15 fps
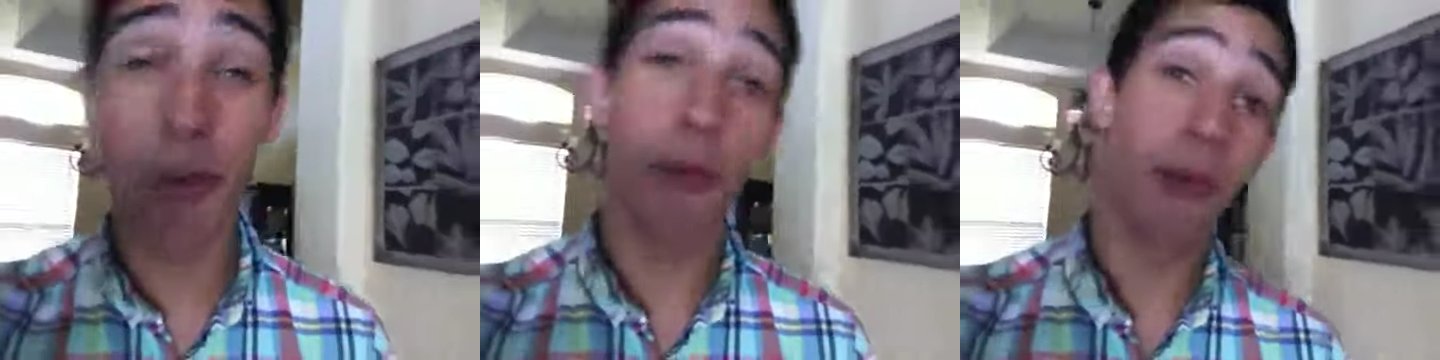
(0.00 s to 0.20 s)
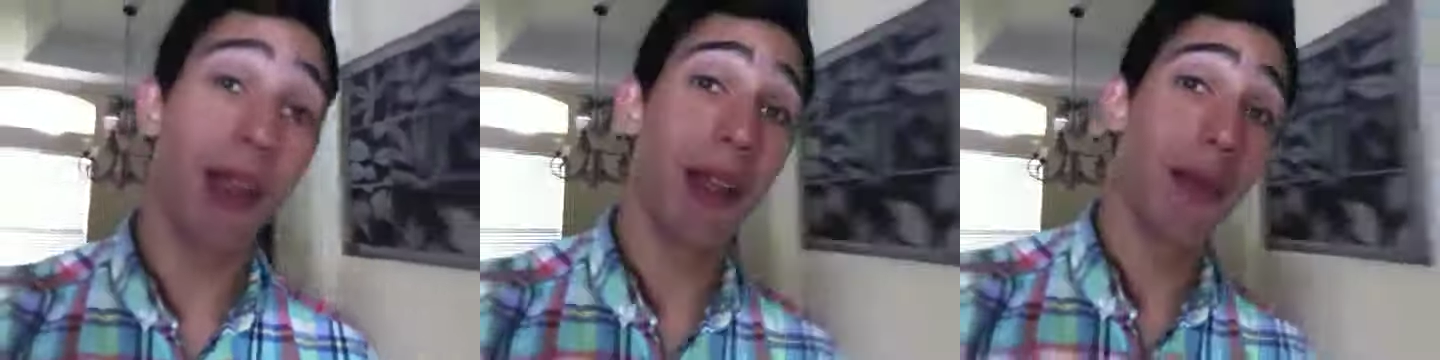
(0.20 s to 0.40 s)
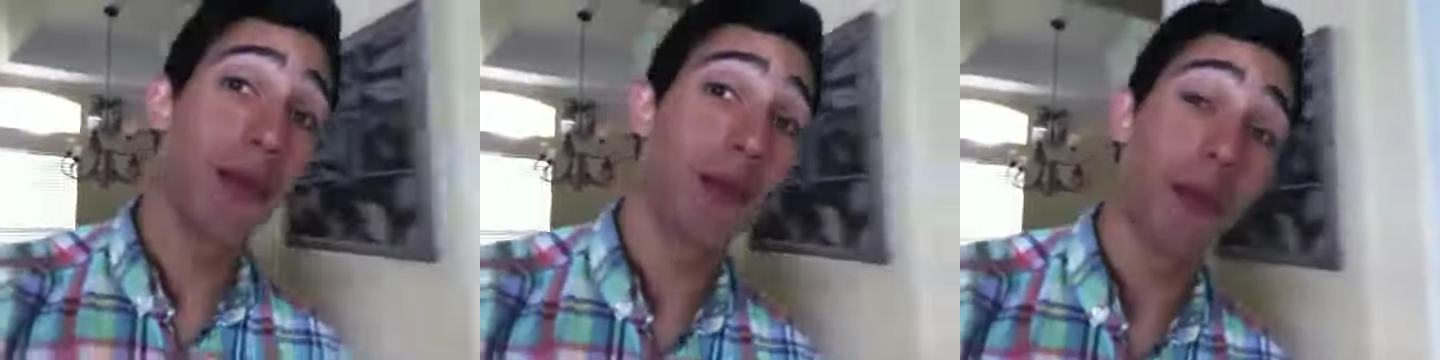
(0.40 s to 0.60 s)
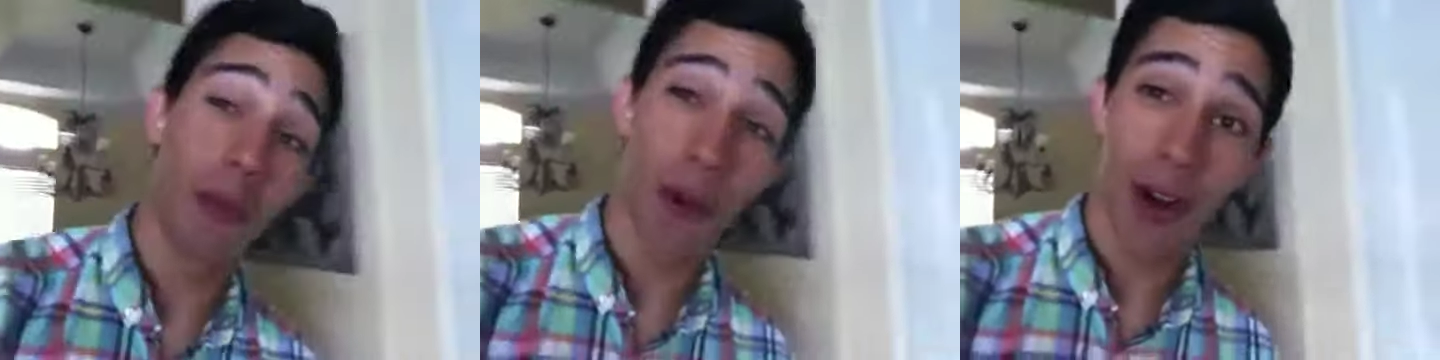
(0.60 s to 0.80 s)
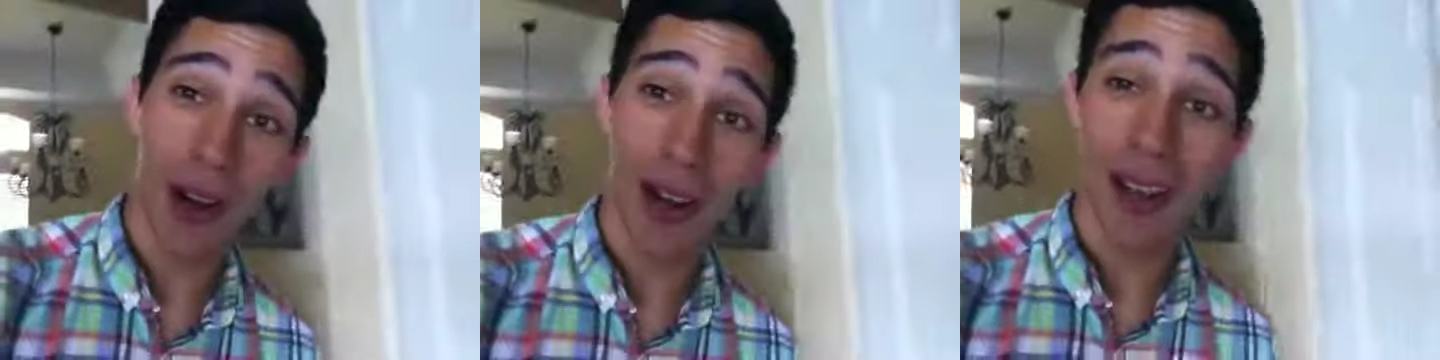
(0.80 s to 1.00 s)
free from
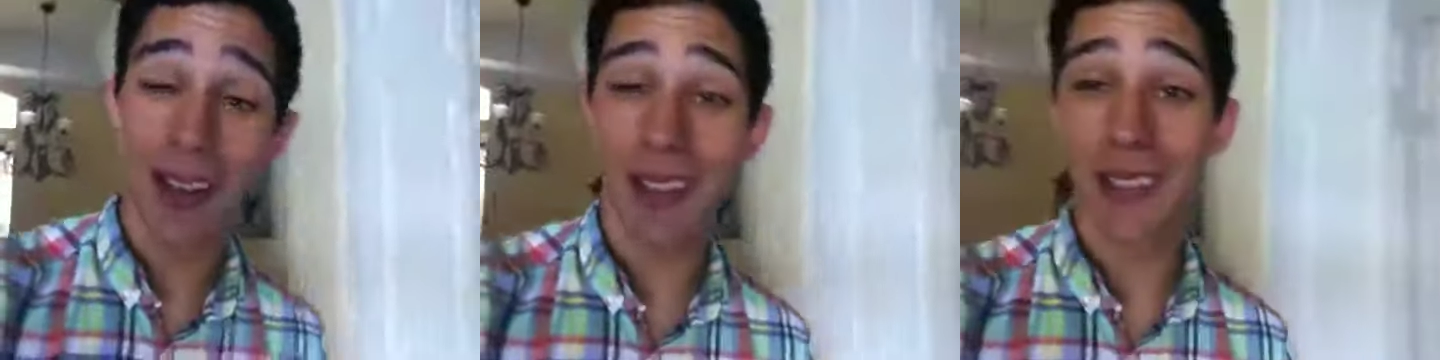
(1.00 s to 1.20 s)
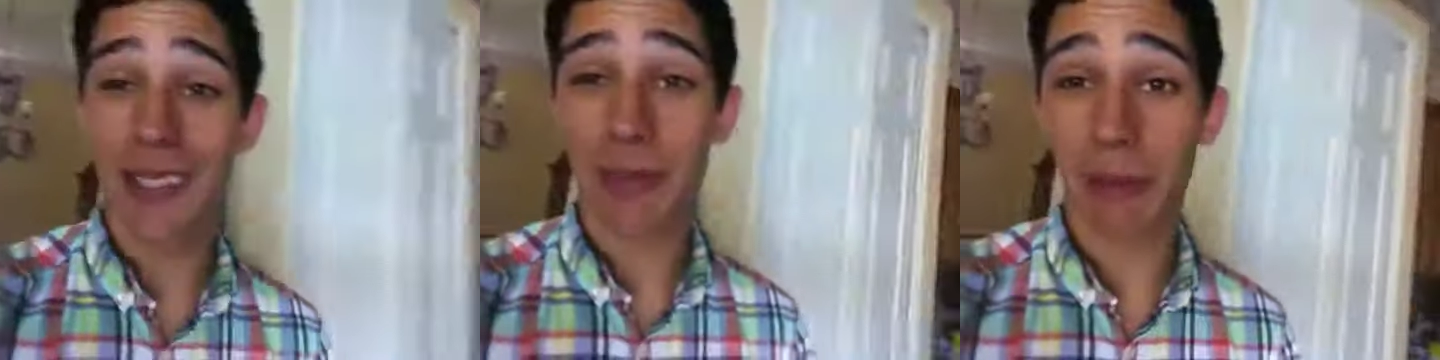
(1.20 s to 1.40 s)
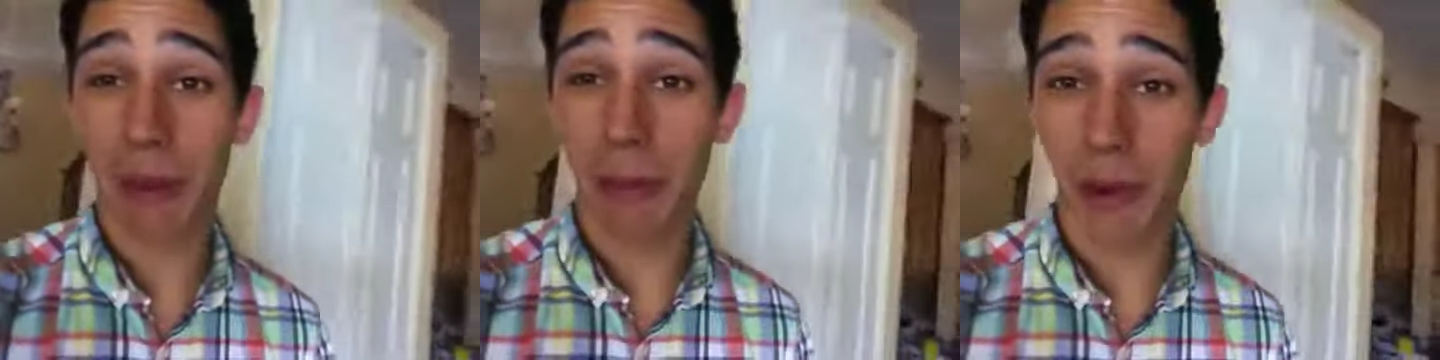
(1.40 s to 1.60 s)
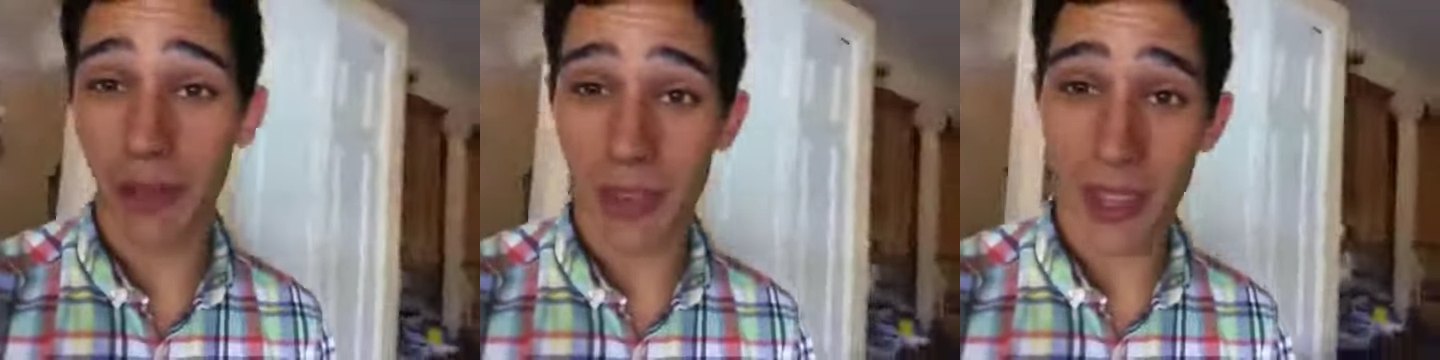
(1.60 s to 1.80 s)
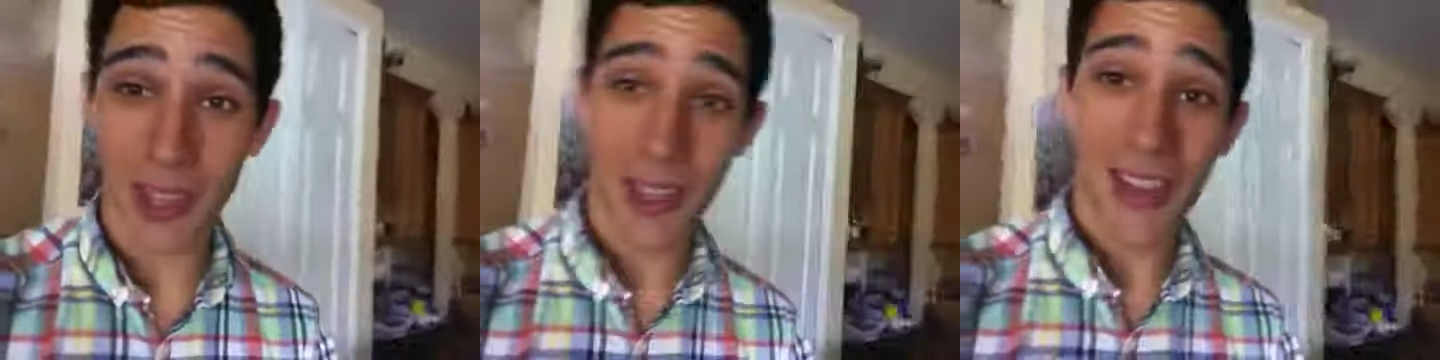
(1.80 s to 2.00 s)
work because it's my
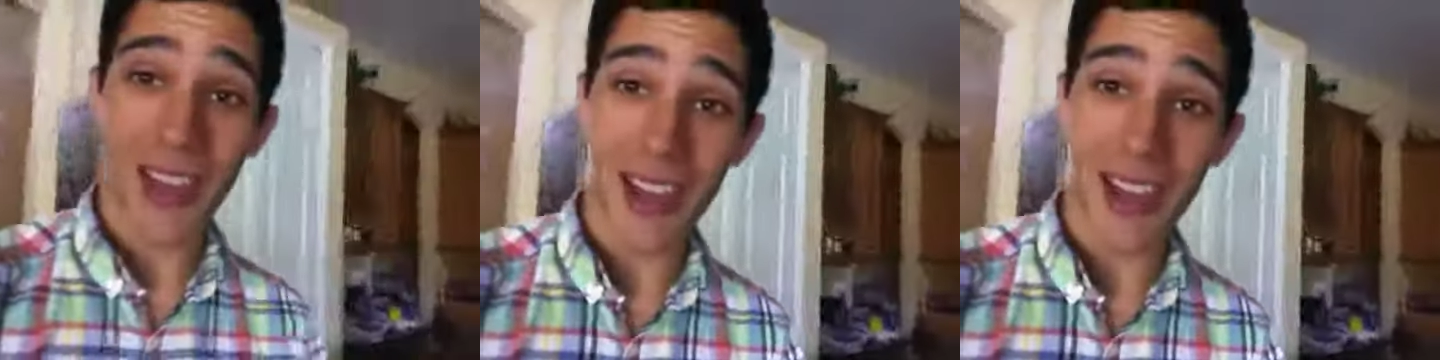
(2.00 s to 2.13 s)
birthday,